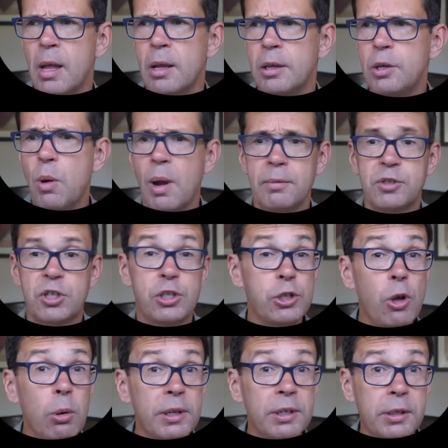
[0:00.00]
You have
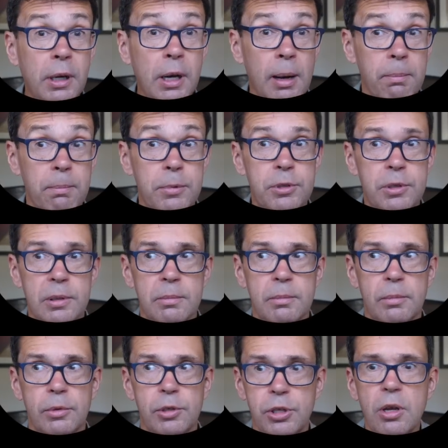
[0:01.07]
solid clubs,
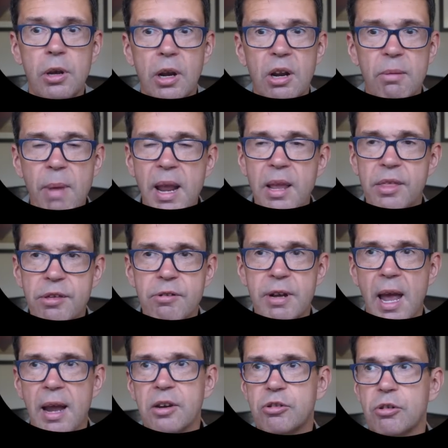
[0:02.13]
so you're going to make
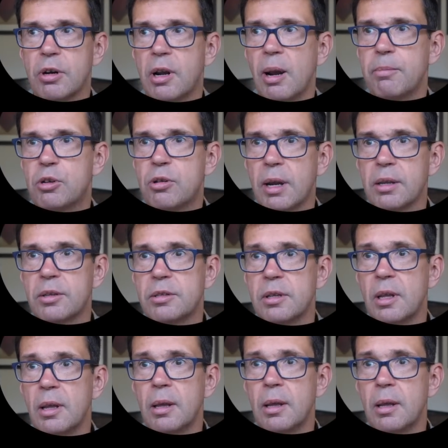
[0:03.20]
3 extra club tricks,